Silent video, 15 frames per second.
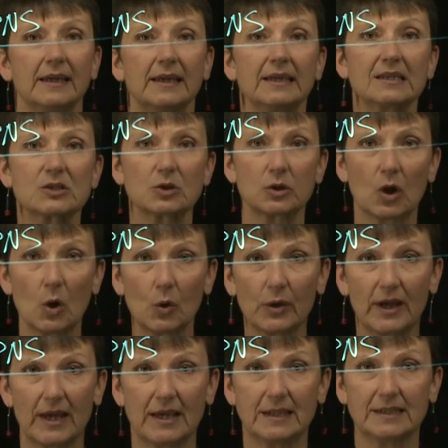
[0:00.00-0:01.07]
is
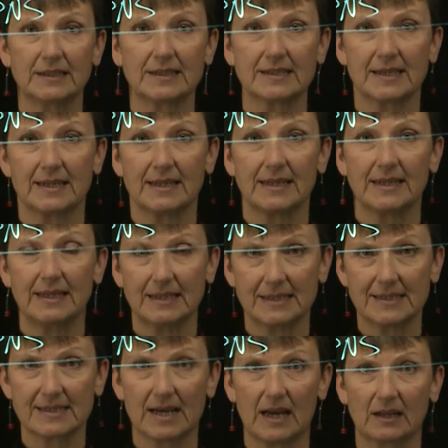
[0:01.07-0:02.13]
located
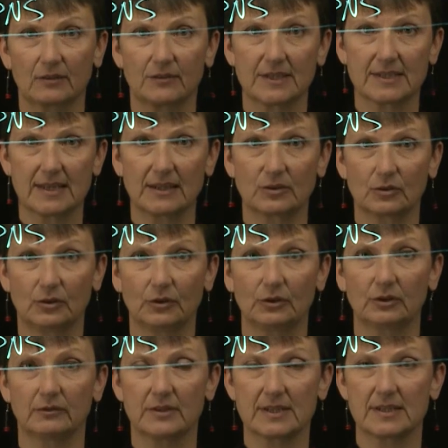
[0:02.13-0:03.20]
inside of the central
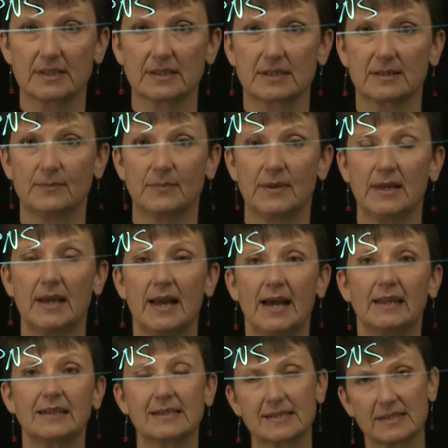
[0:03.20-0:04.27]
nervous system.
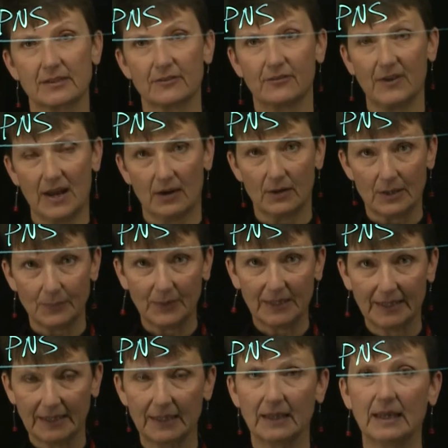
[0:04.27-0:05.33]
And it's the very
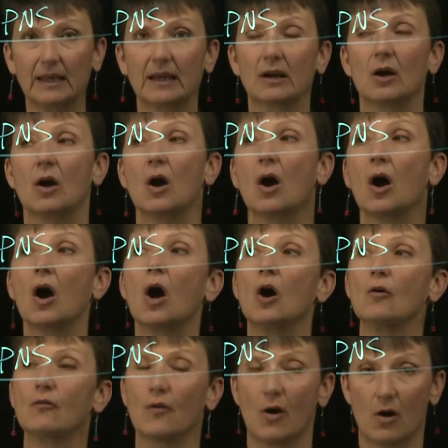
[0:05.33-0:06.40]
beginning
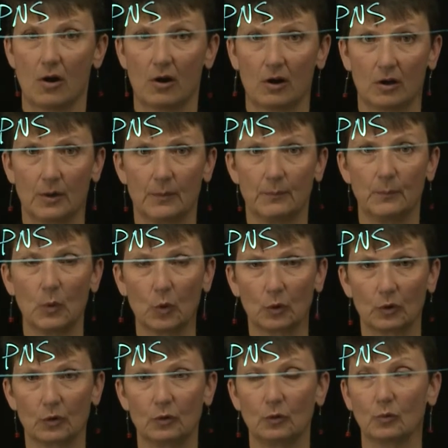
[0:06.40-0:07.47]
of our
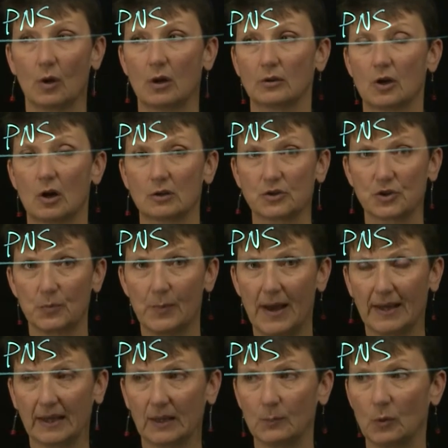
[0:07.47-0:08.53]
motor neuron, our
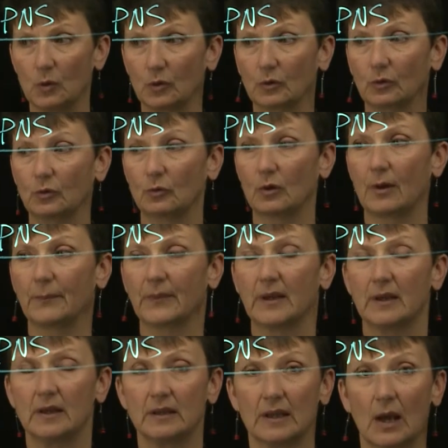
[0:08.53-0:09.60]
somatic motor neuron.
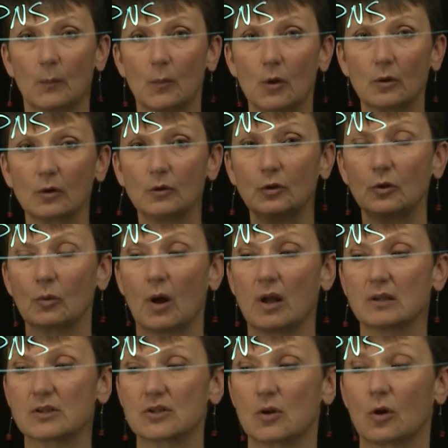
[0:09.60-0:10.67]
Now, motor
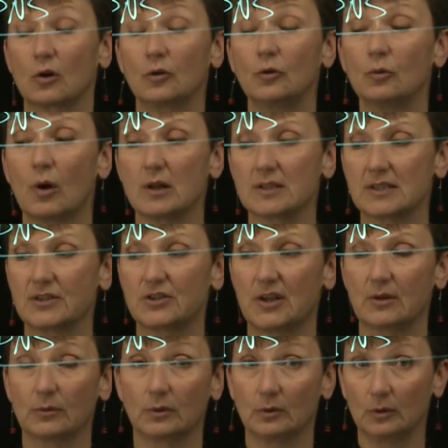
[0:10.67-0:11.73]
neurons, or neurons in
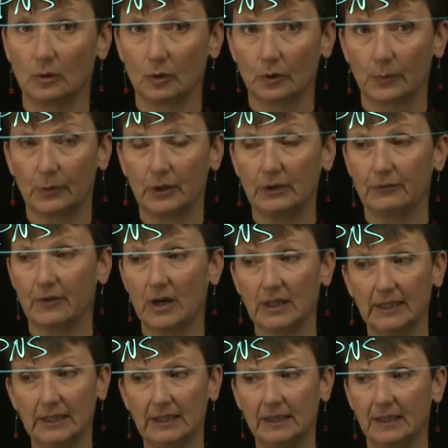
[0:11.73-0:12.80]
general, look pretty
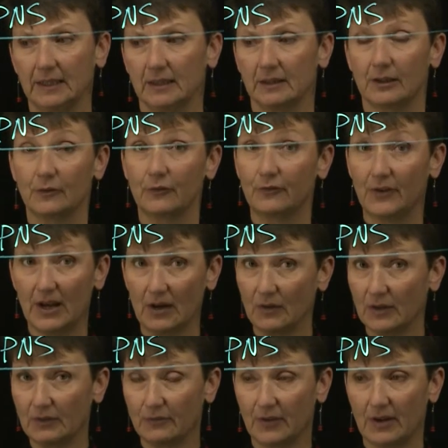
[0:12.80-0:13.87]
funky. They're
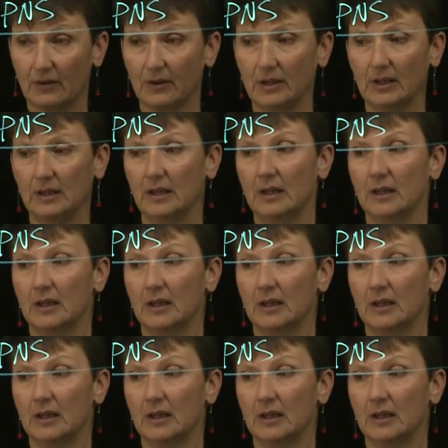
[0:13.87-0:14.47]
very, very